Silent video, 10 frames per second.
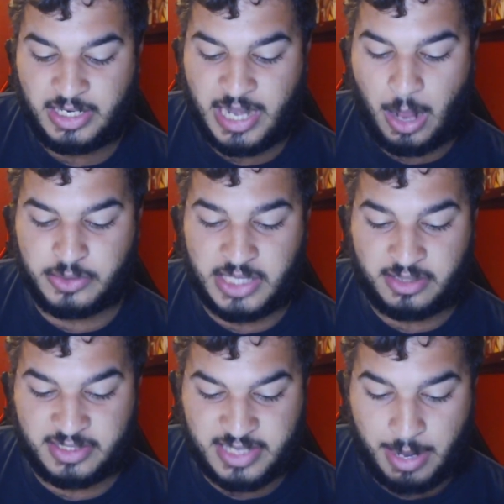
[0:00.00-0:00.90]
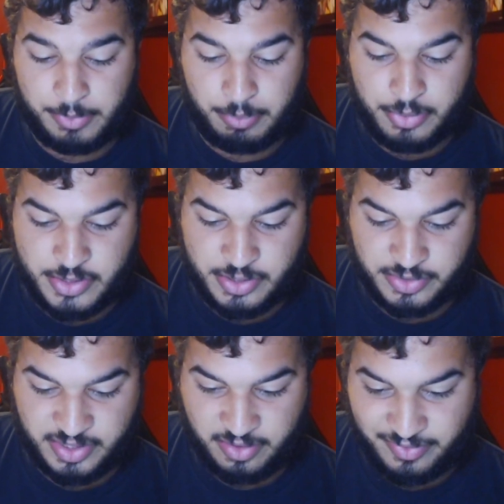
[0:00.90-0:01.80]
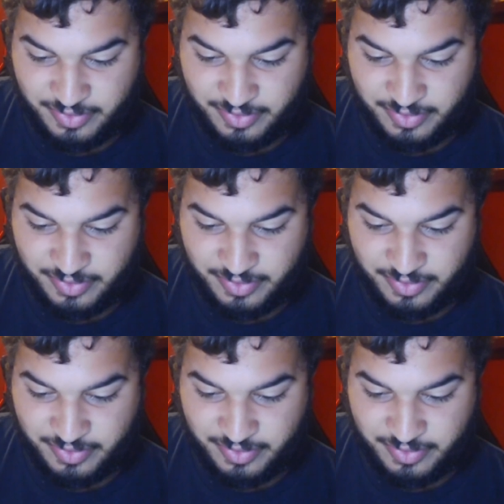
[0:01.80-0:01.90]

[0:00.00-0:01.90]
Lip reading: Now is not the time to push yourself.